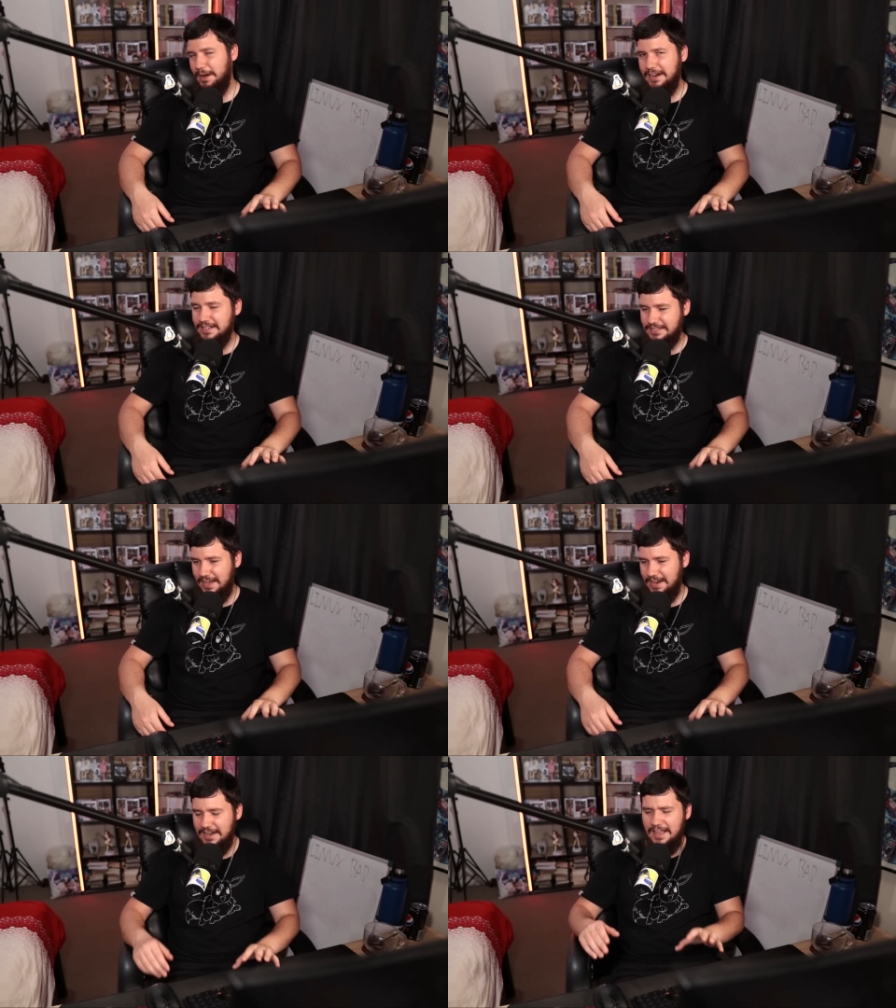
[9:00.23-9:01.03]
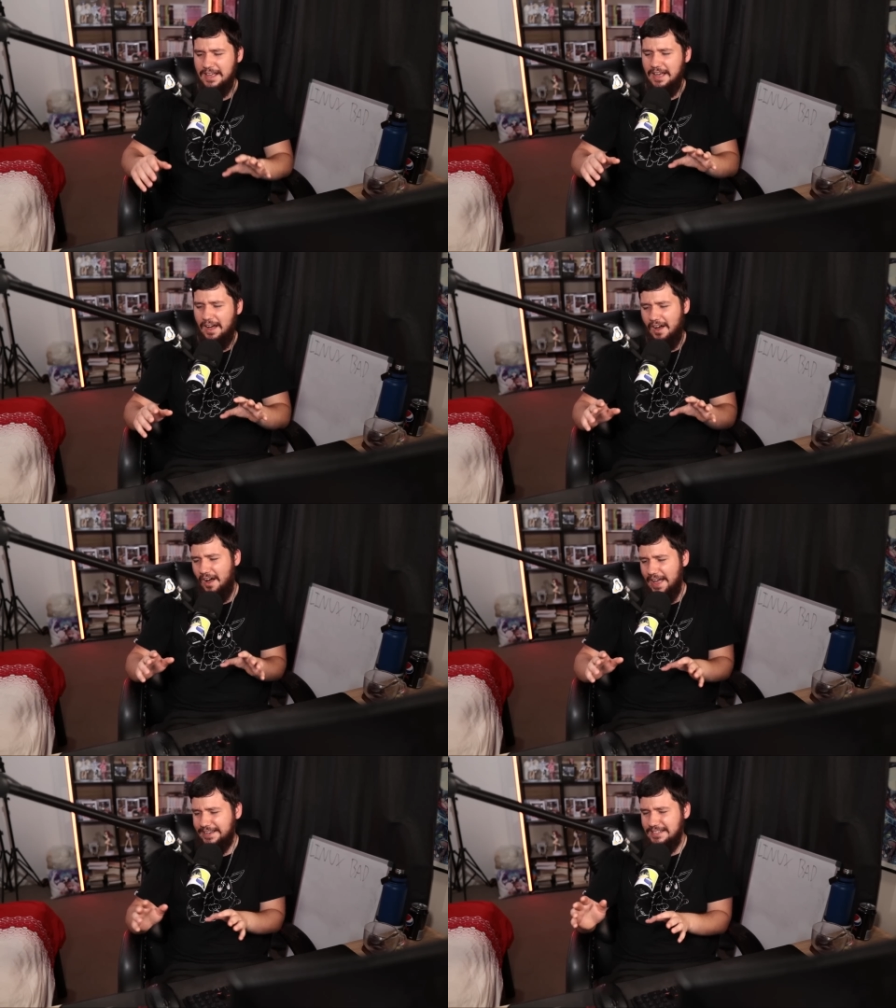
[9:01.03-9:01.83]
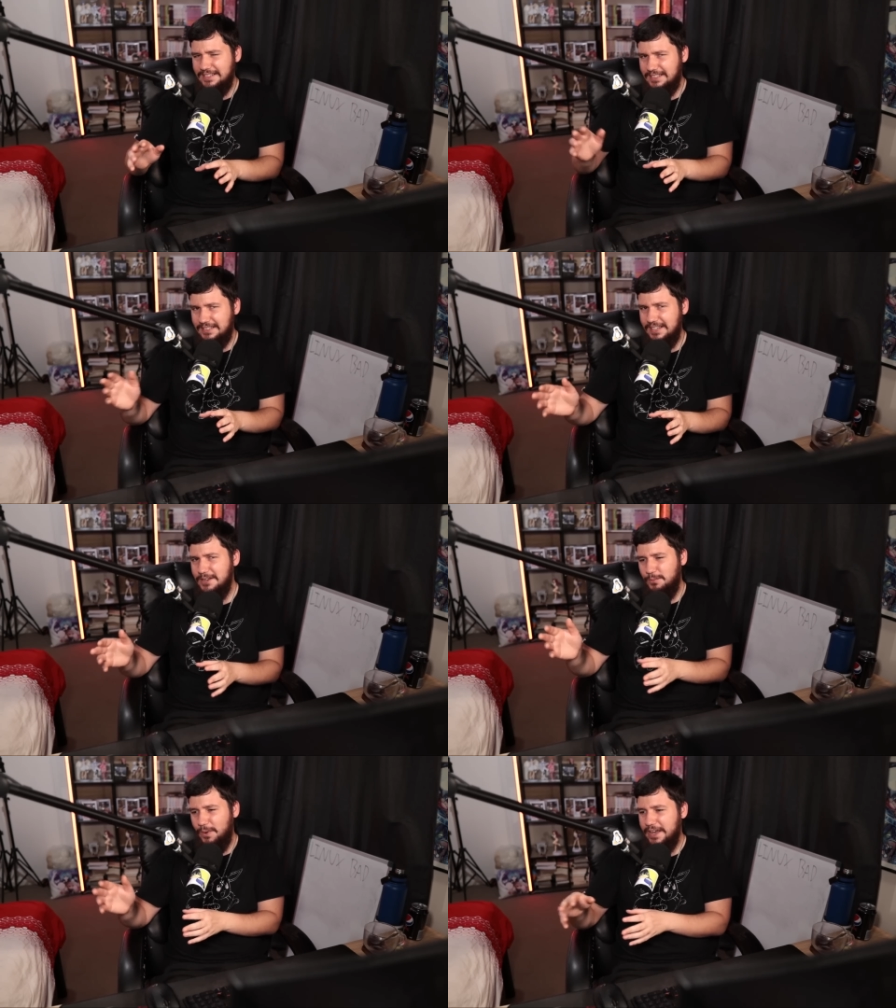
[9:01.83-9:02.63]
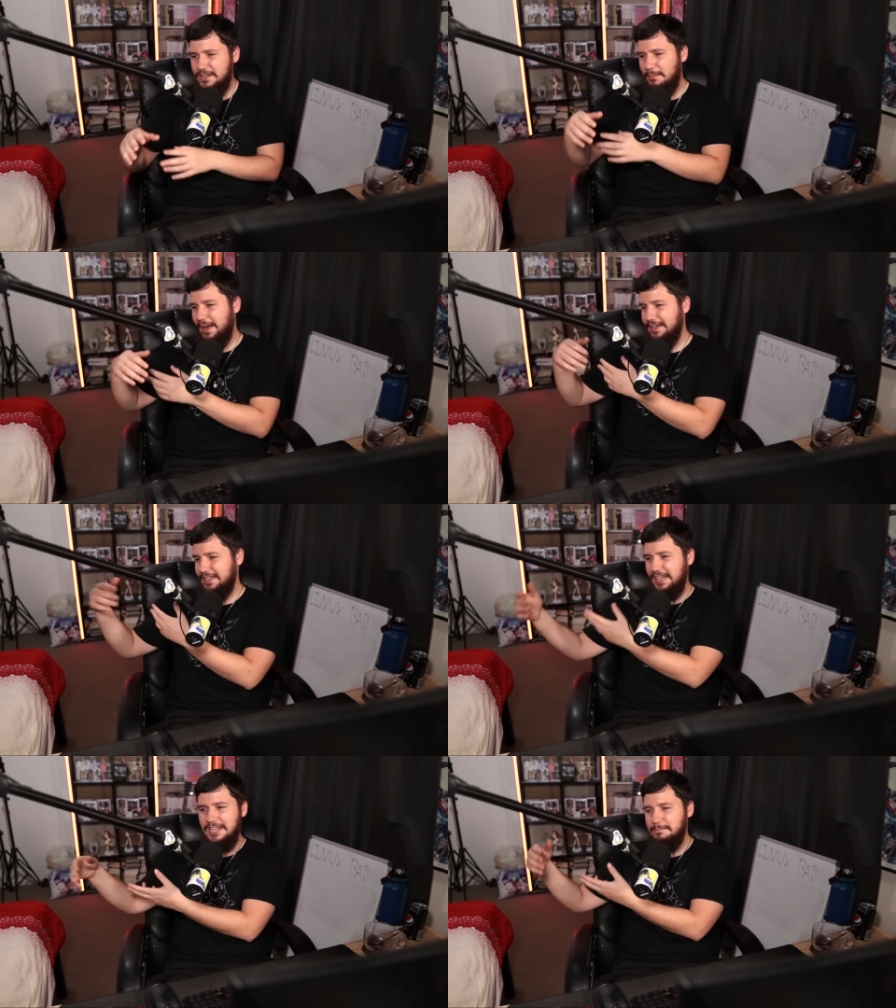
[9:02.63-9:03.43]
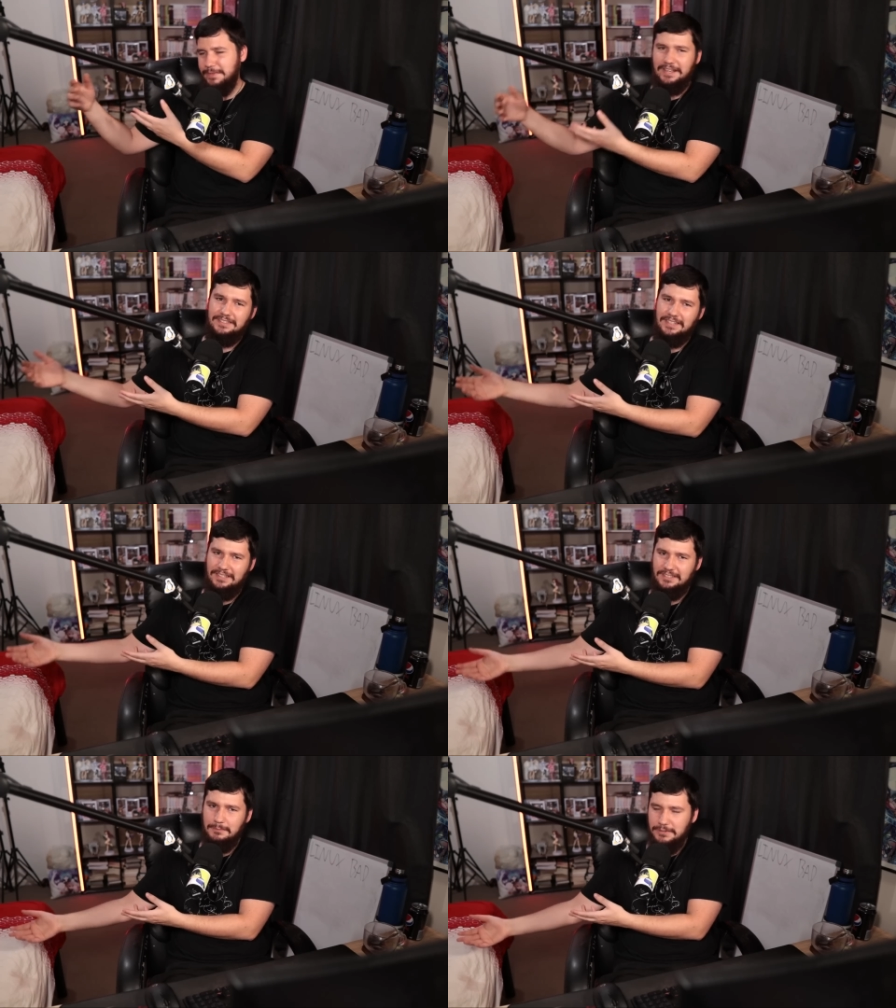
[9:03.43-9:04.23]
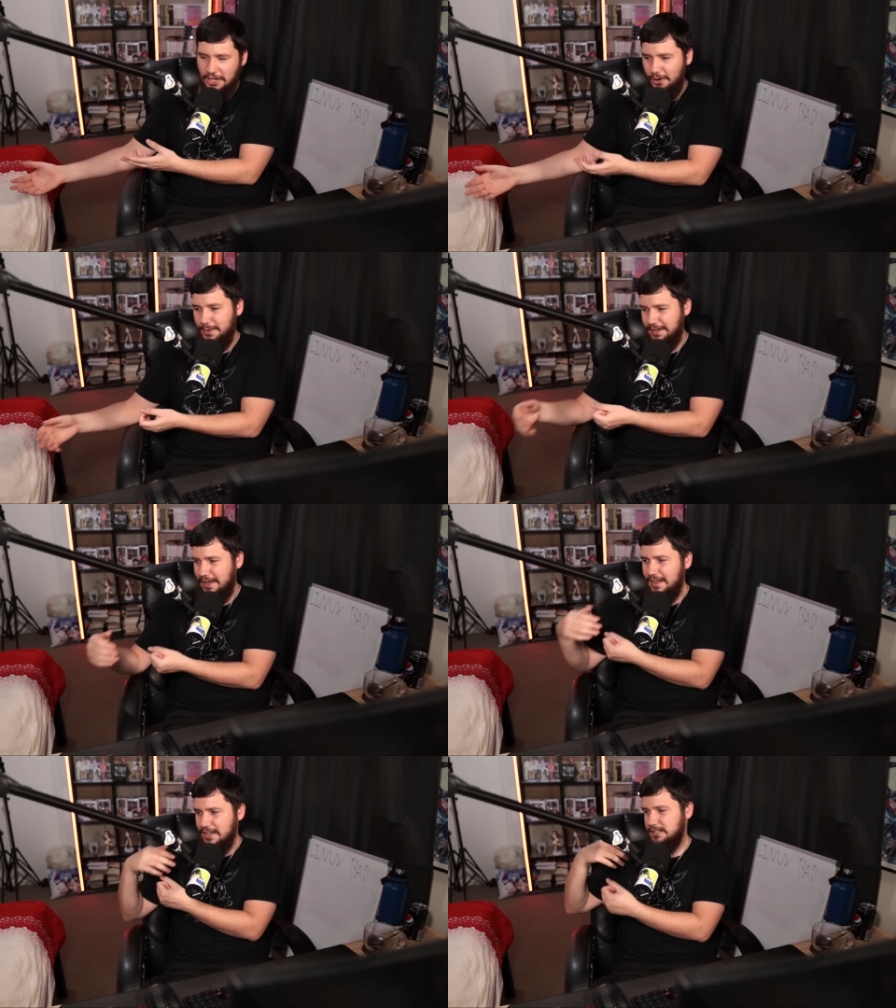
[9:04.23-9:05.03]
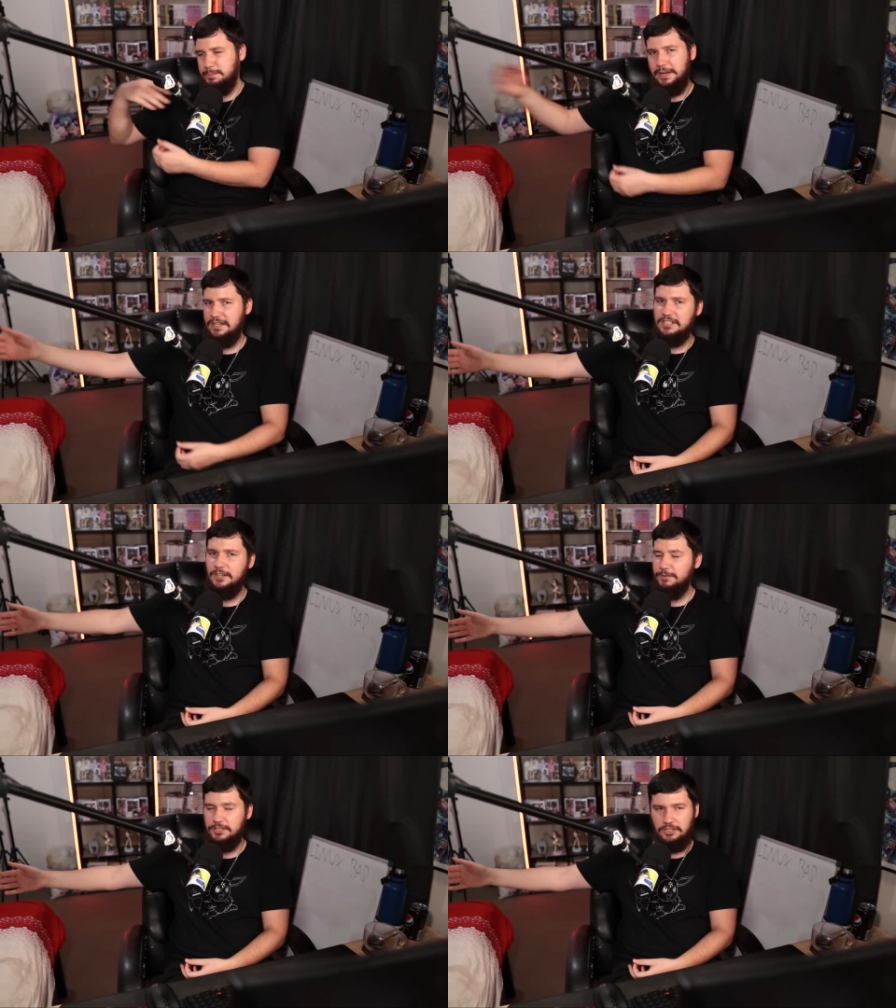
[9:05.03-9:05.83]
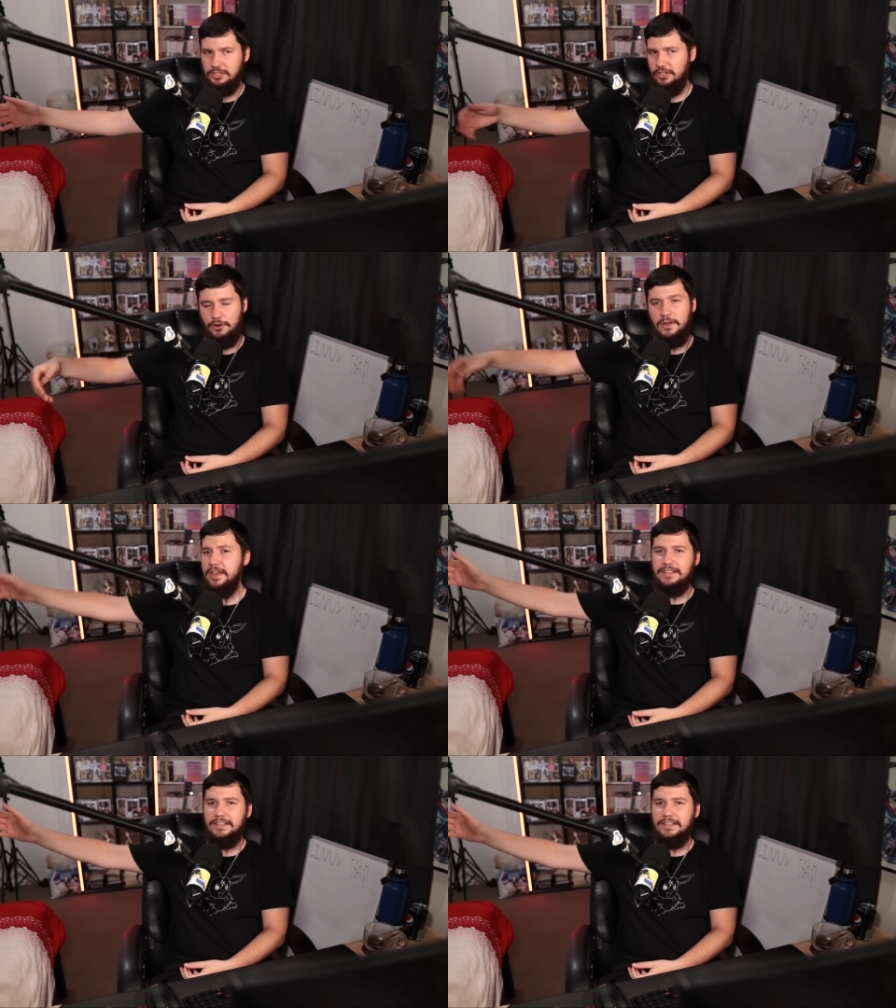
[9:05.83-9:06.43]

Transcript: out of date, I can see why you might keep that system going, especially if it's just, you know,